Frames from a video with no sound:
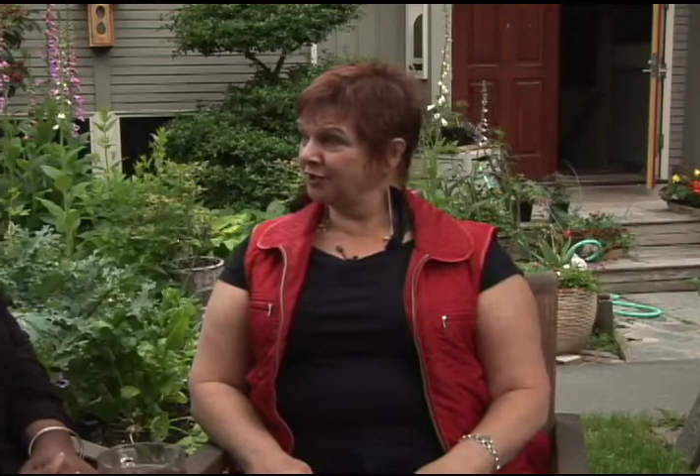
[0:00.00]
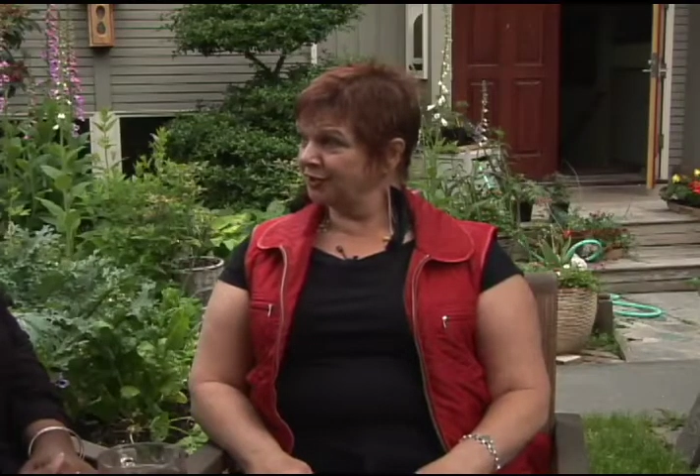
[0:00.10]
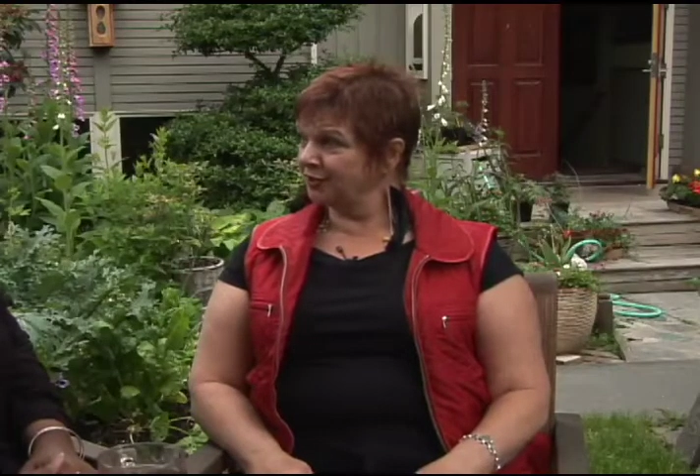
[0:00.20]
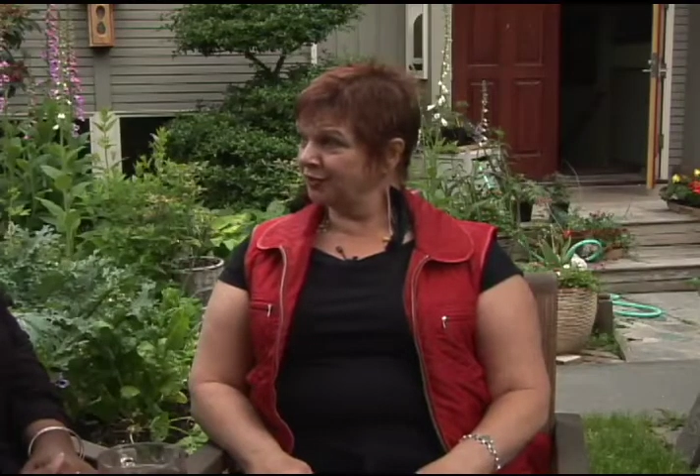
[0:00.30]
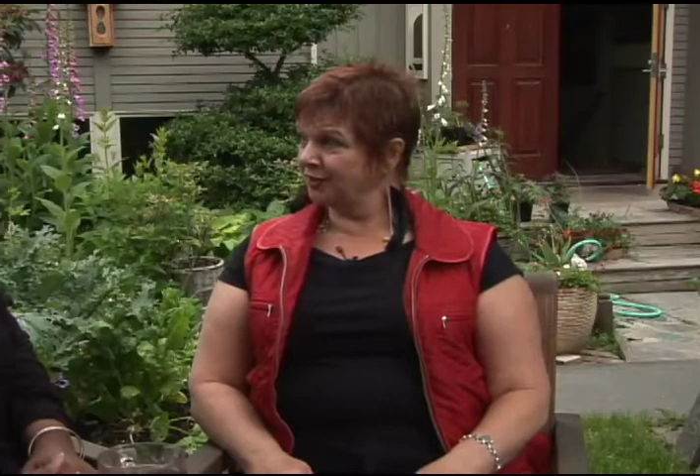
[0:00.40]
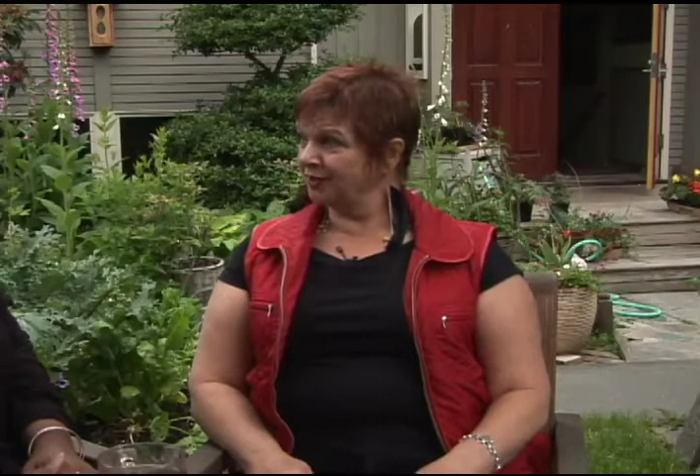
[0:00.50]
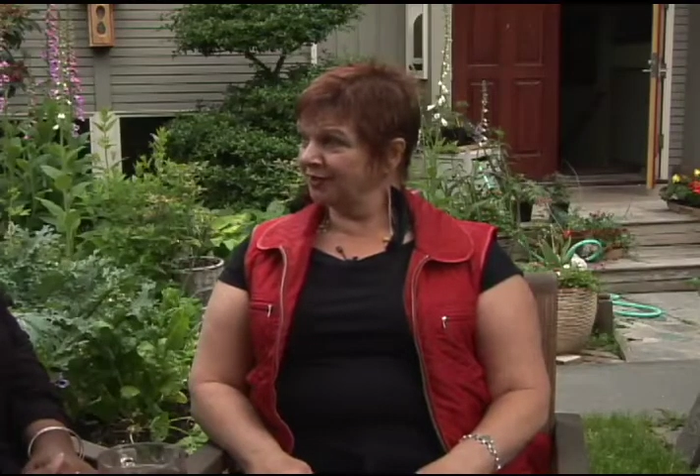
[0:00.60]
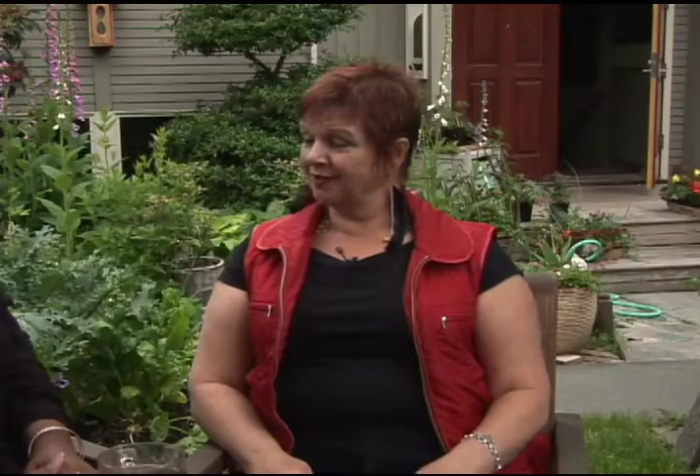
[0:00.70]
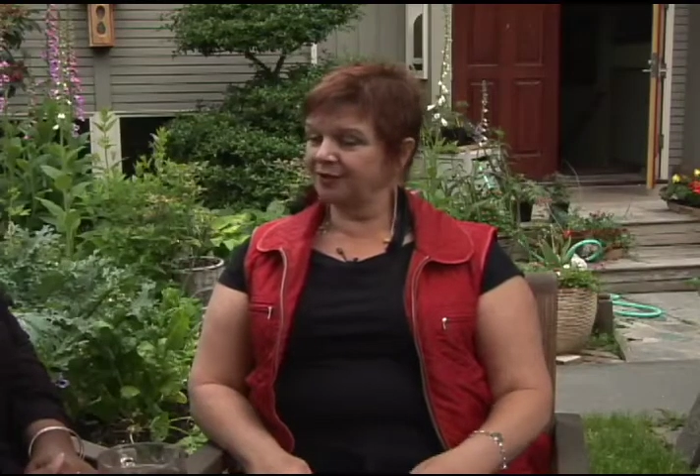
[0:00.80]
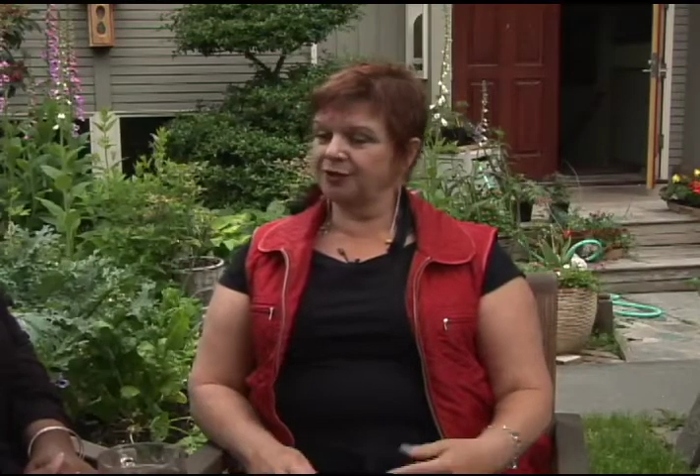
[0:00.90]
District
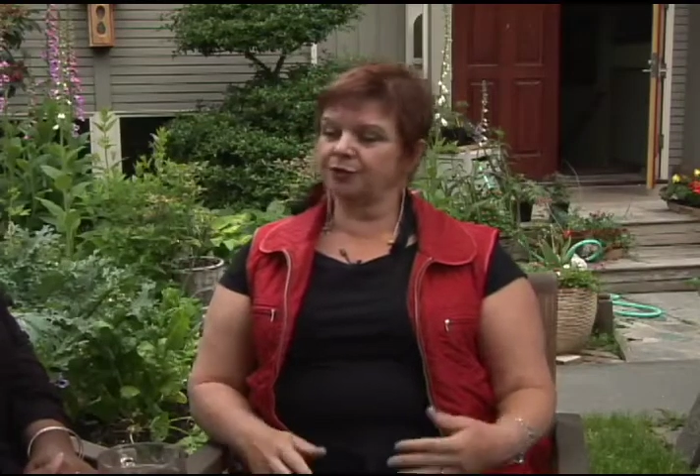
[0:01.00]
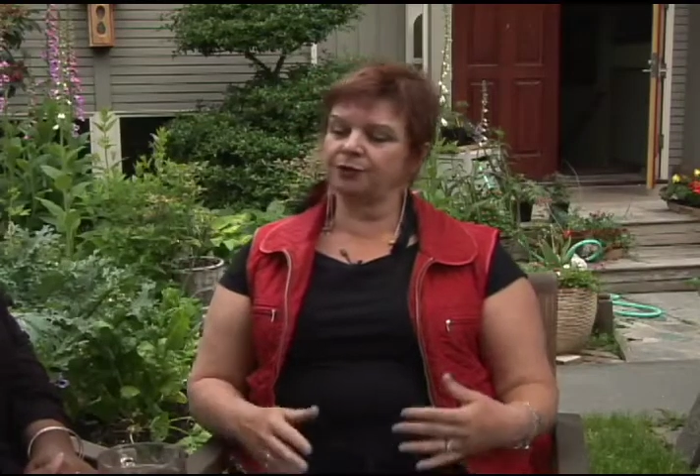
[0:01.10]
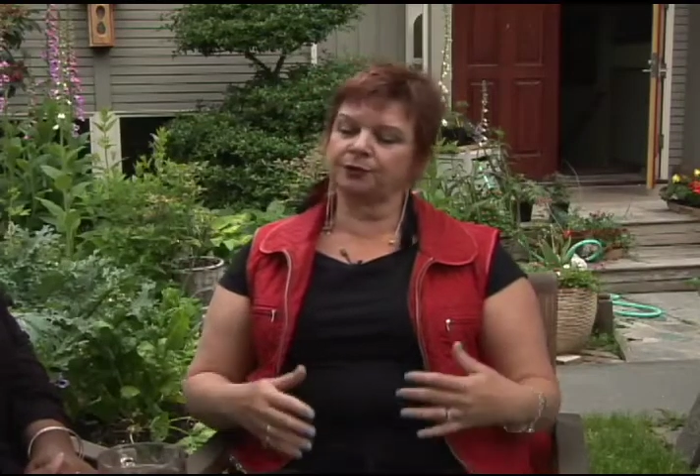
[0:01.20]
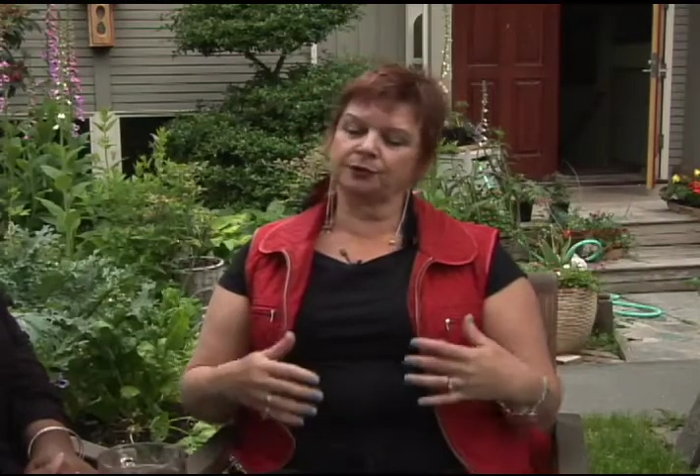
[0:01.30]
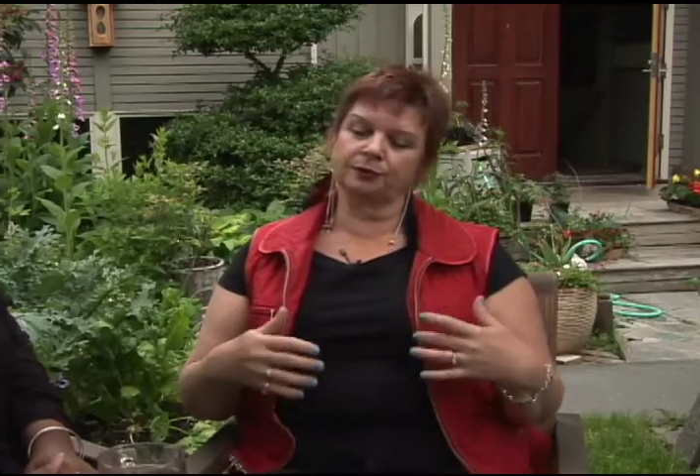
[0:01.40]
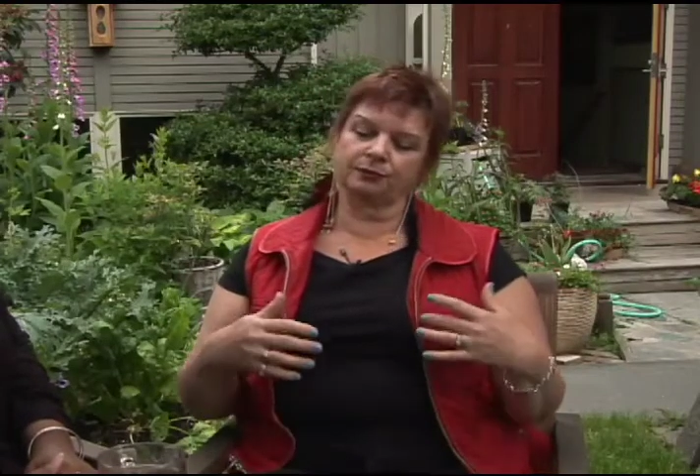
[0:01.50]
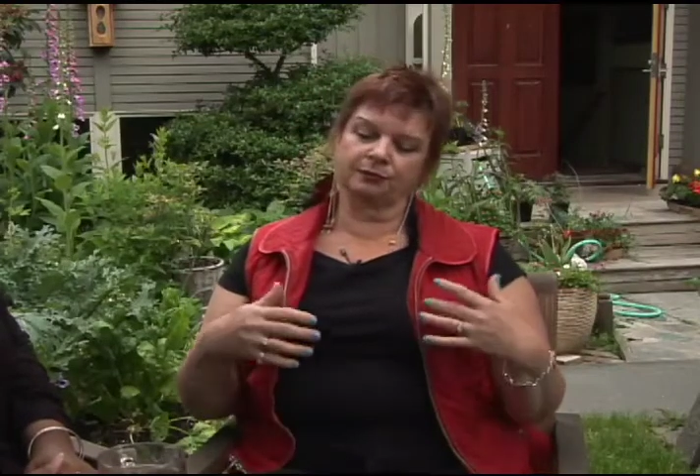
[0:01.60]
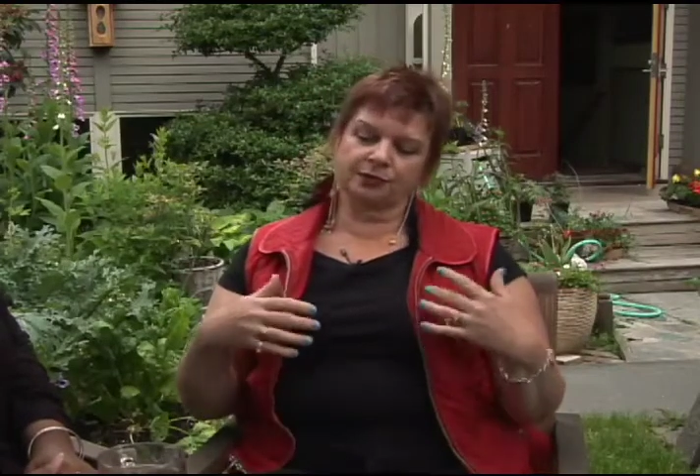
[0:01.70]
to